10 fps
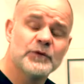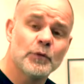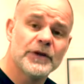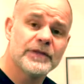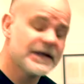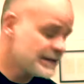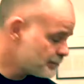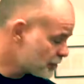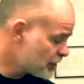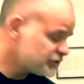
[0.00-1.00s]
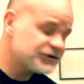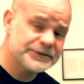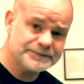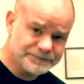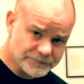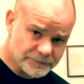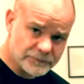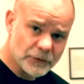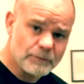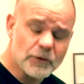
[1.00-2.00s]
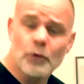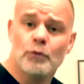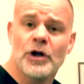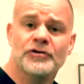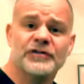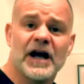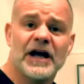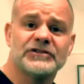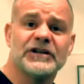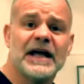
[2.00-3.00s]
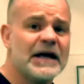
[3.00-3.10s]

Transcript: with the Percussion runner sage,